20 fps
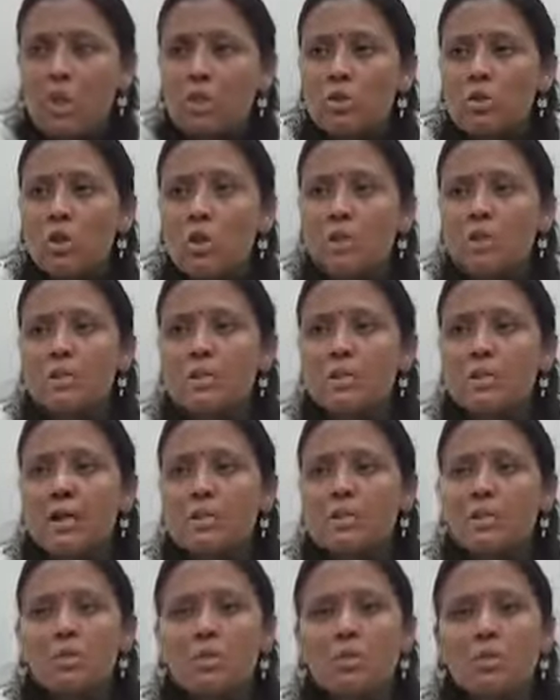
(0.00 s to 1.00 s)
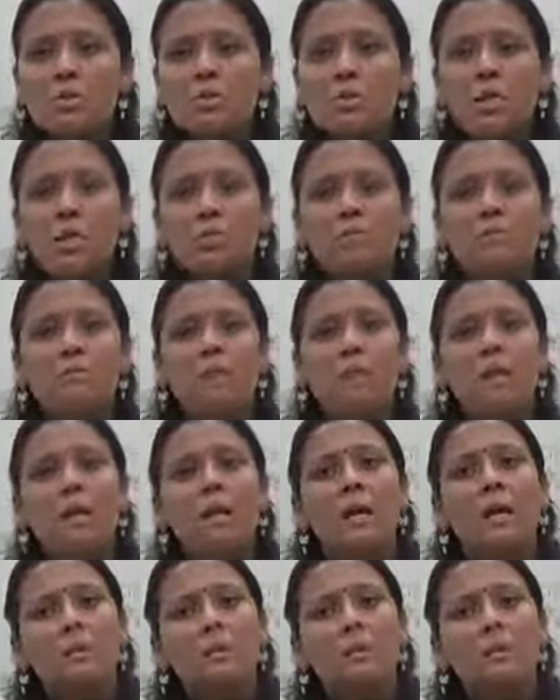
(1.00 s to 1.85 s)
So it is understood that if A